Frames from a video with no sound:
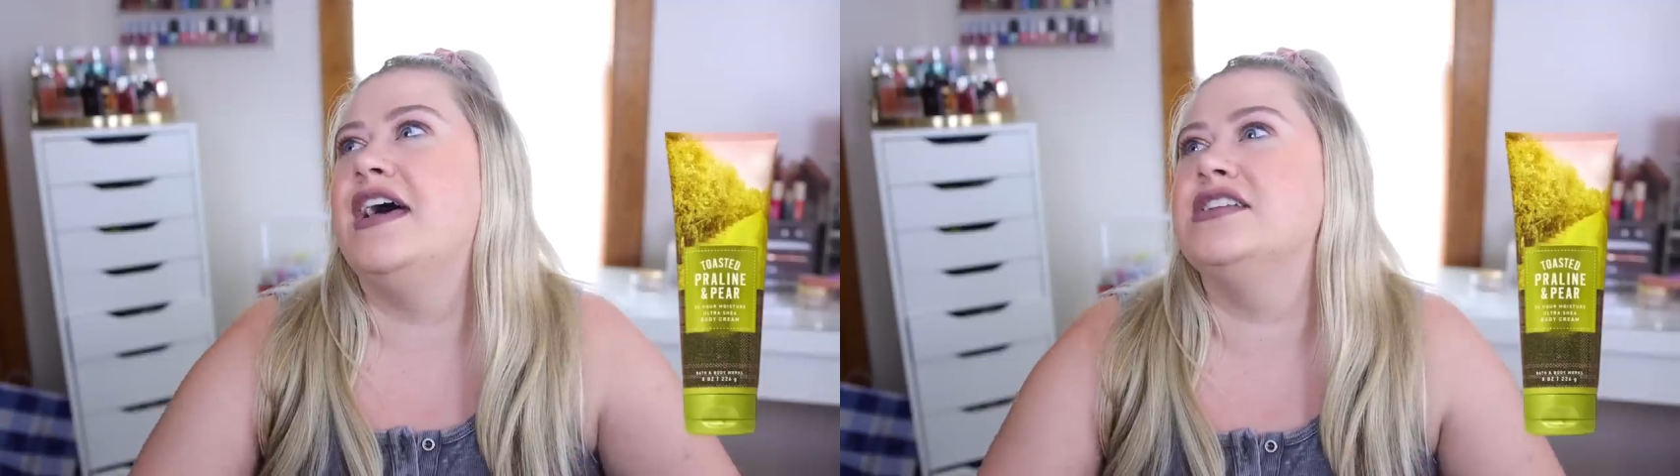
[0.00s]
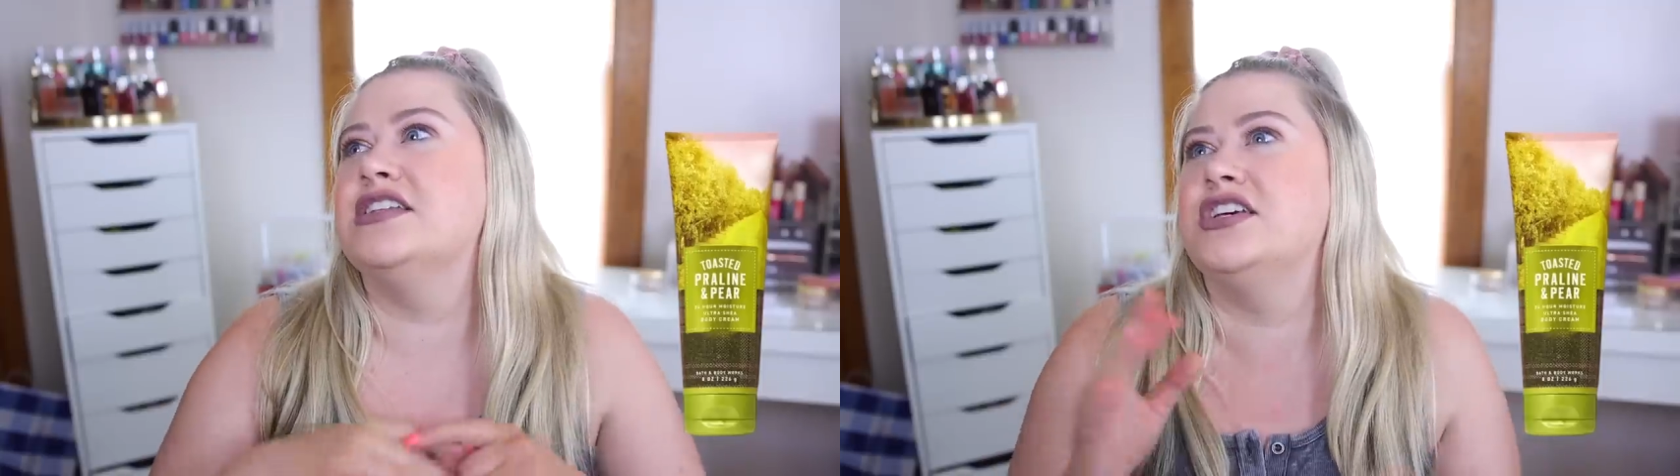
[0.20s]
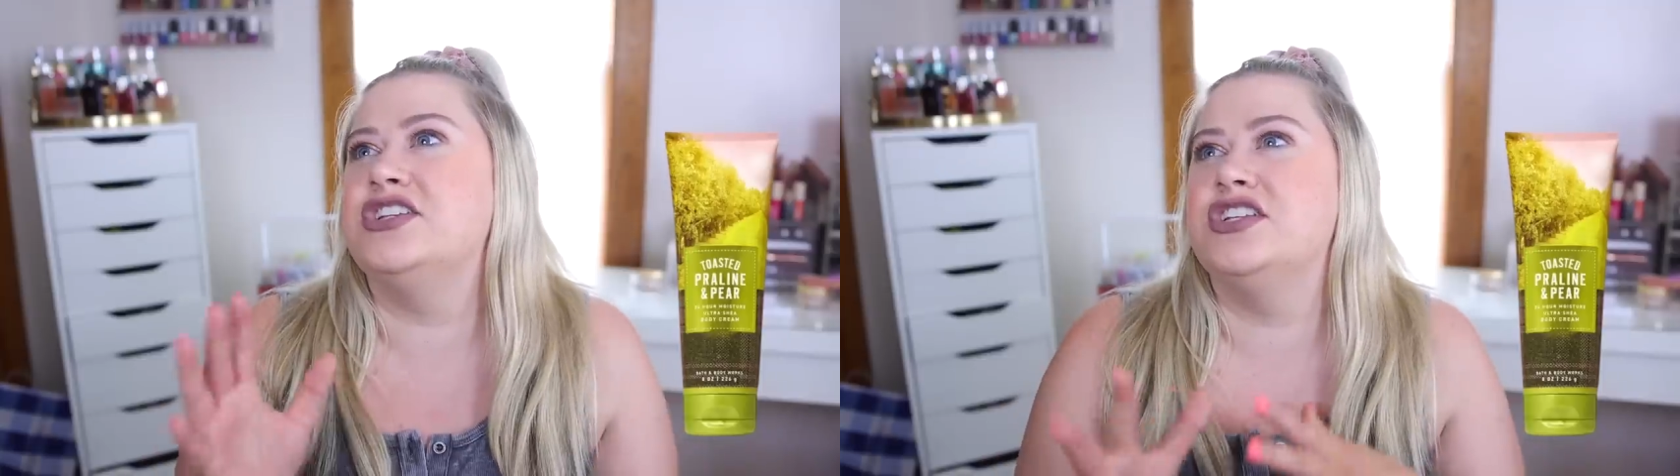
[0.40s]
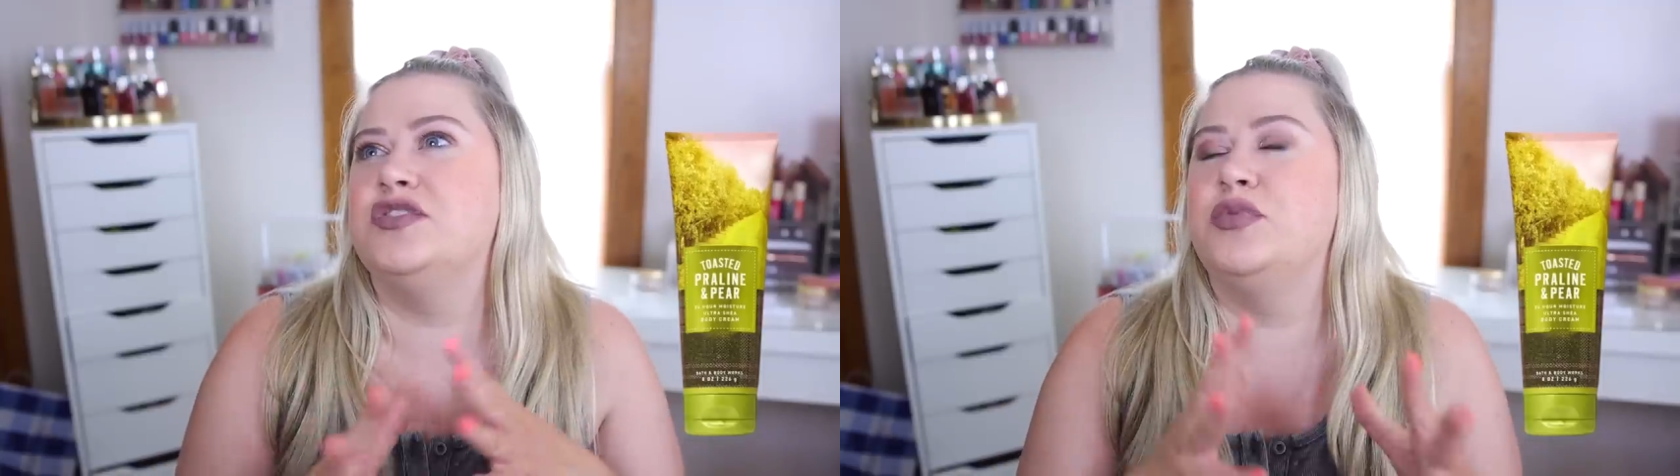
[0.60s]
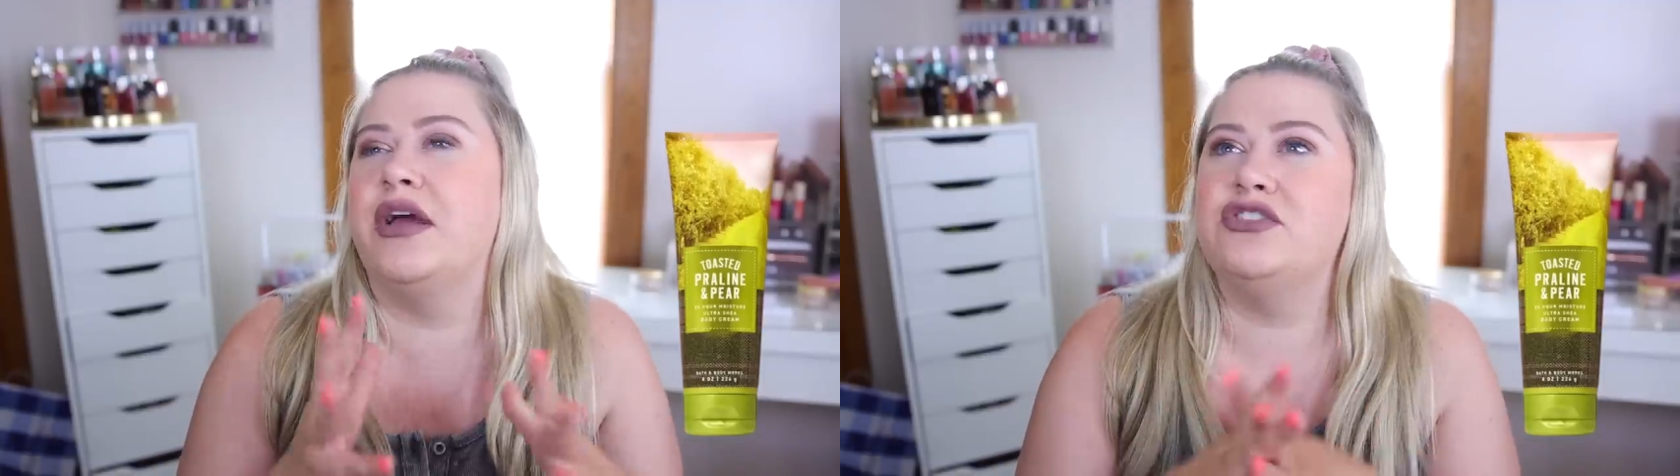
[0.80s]
a
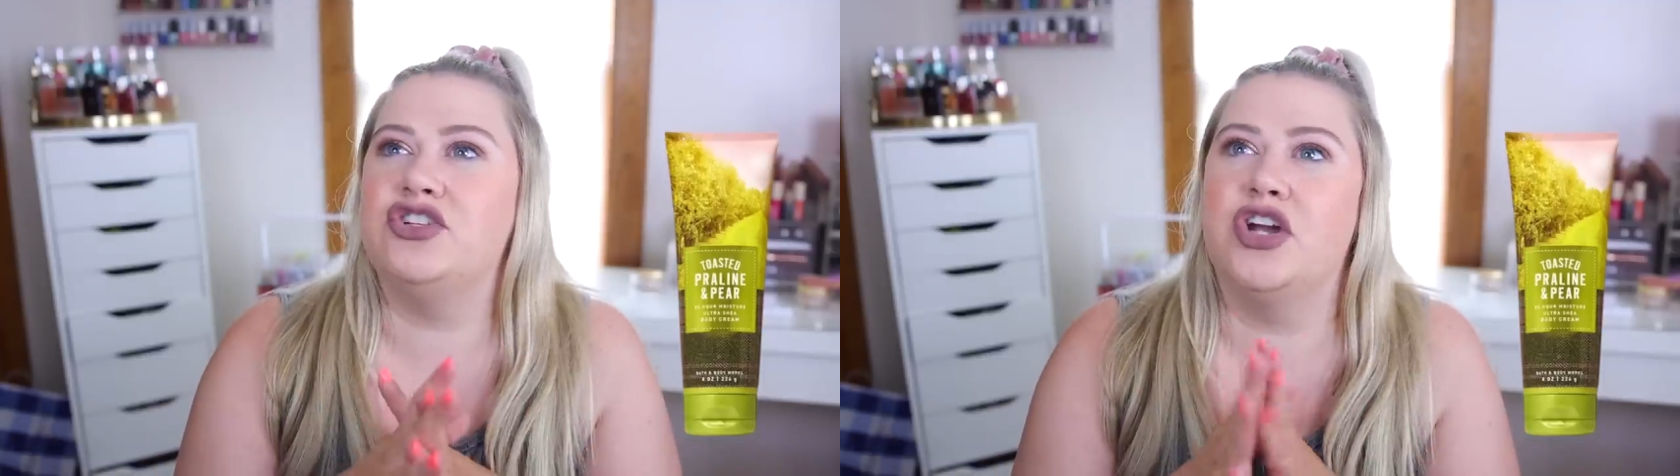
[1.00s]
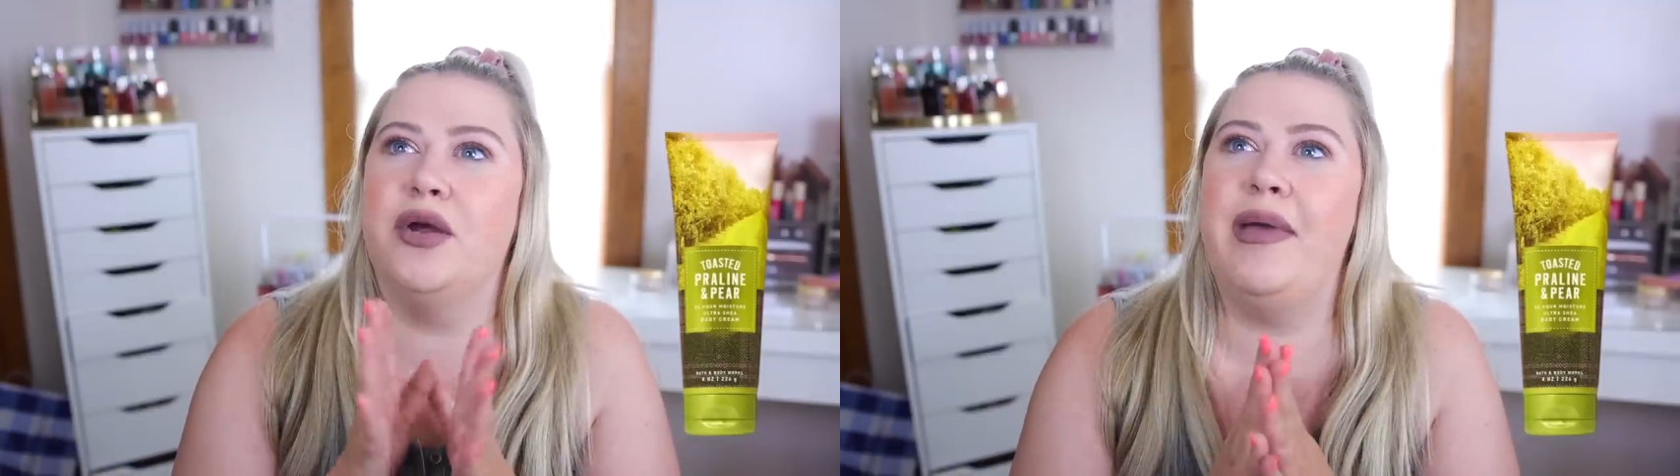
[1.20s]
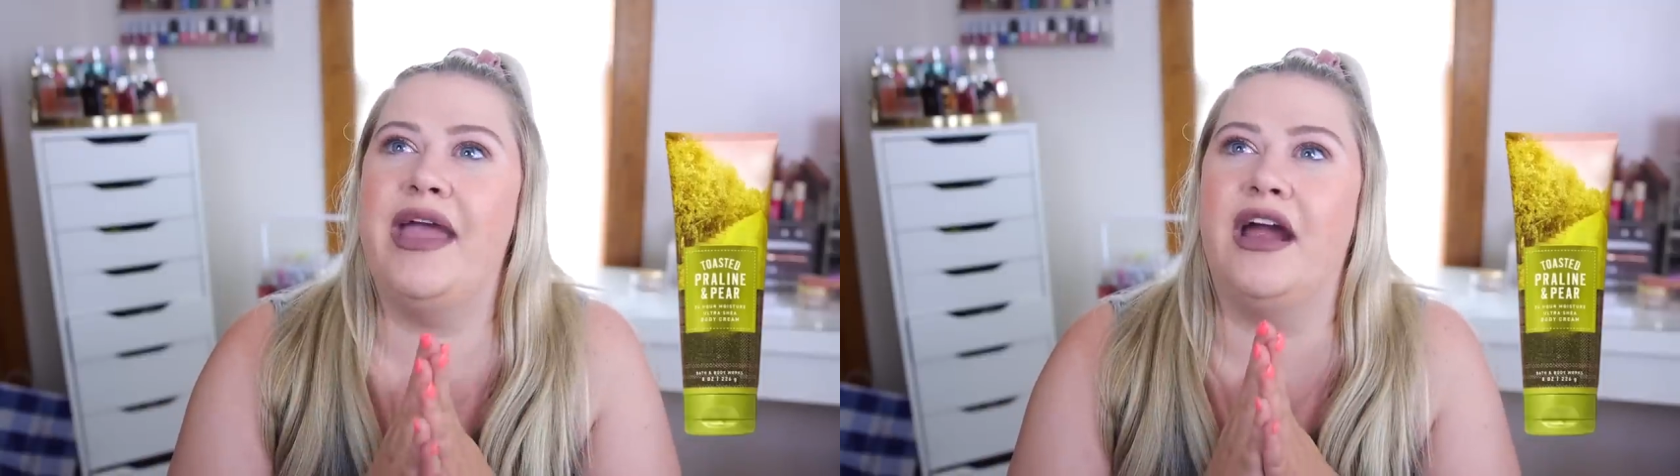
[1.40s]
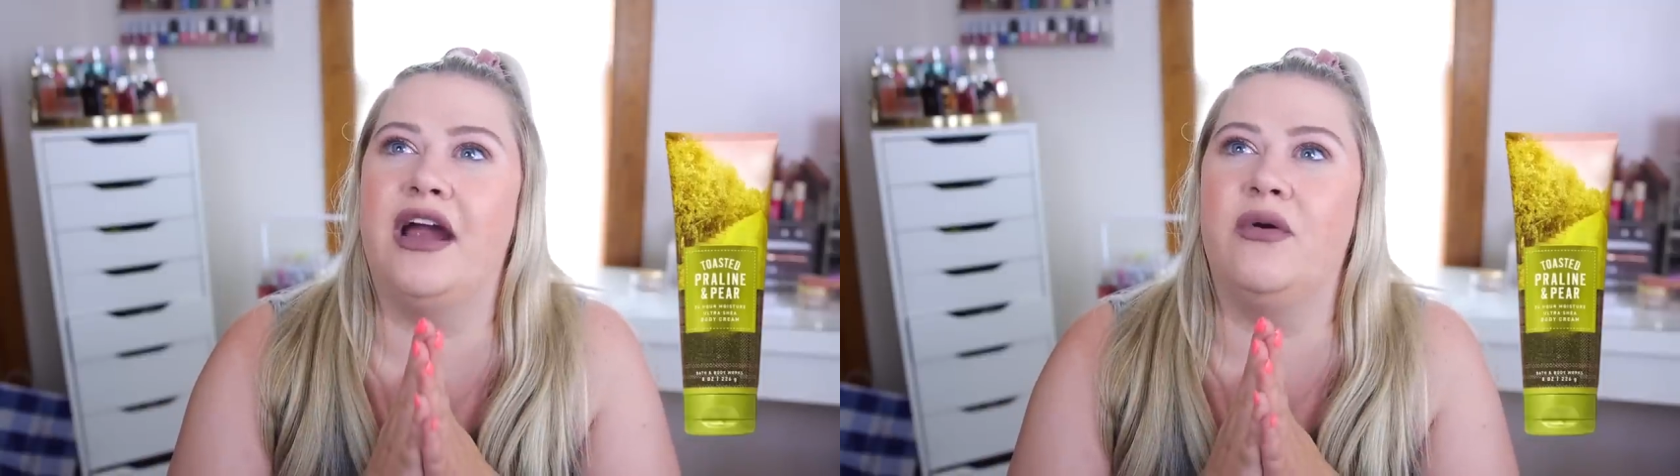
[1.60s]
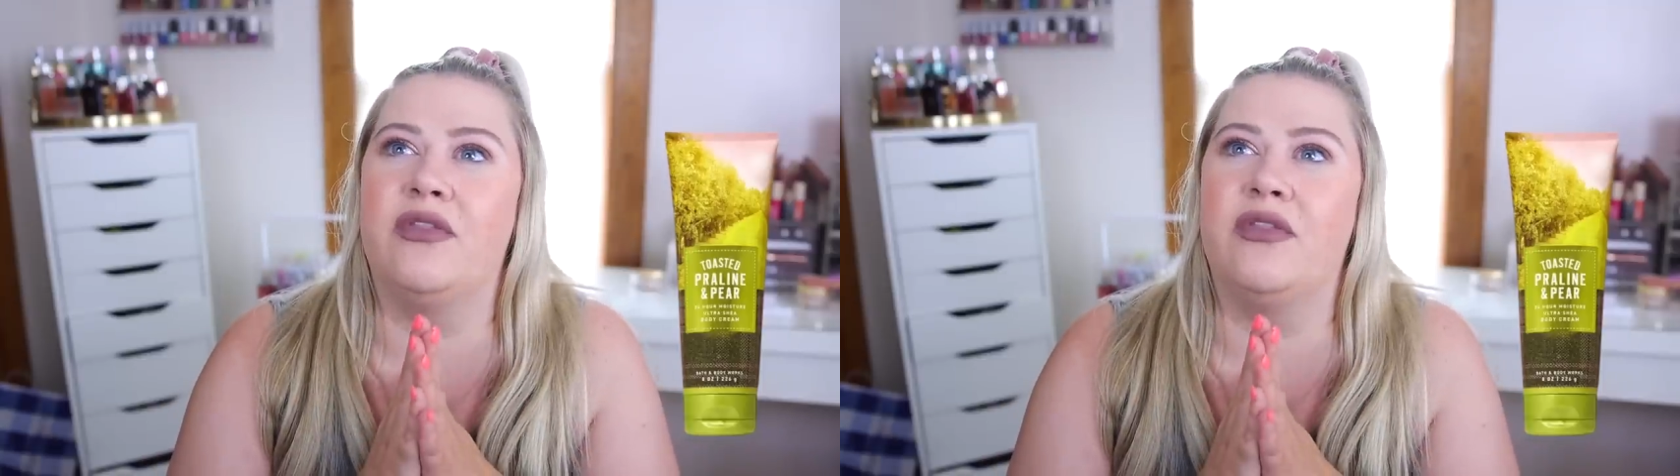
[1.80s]
delicious brown sugar pear